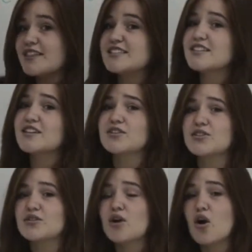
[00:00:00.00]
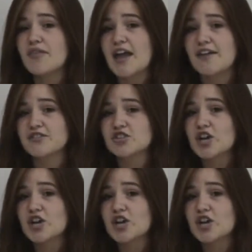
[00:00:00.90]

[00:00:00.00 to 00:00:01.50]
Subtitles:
This can include on the nth